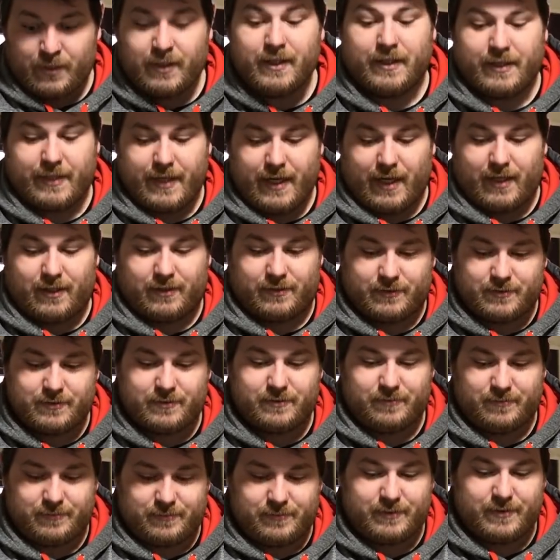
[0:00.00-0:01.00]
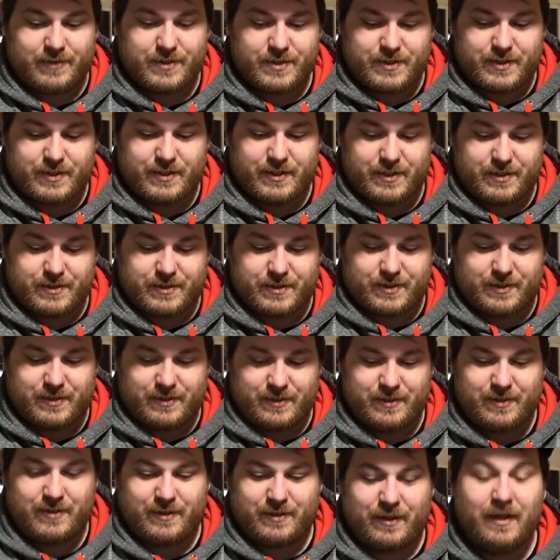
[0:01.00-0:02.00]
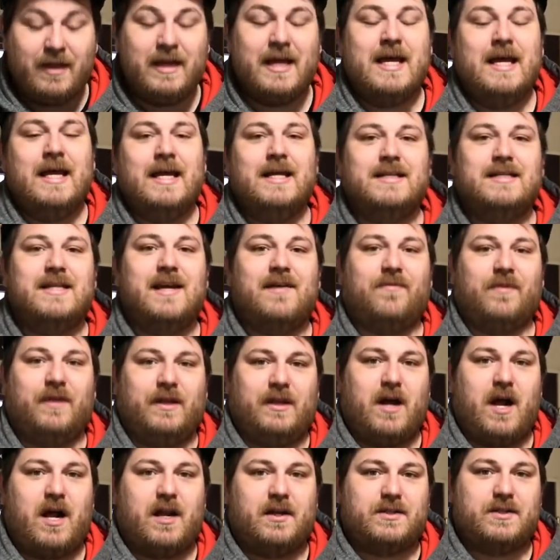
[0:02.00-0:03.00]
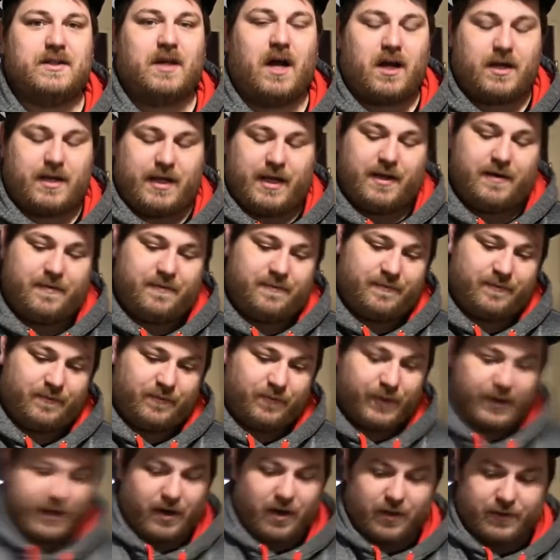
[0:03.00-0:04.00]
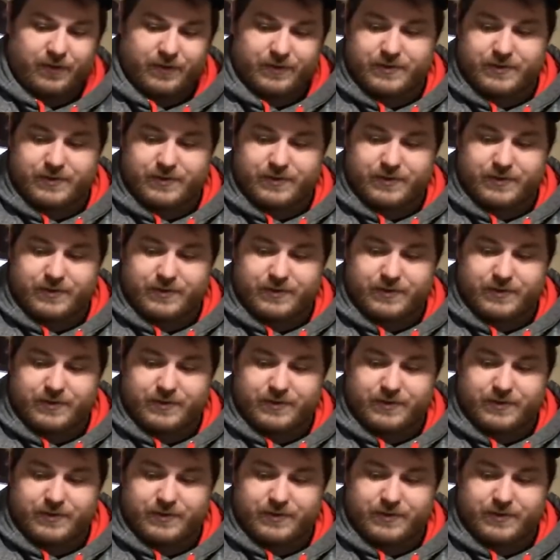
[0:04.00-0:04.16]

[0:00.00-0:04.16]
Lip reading: yeah, there's definitely not a stock yet, regardless.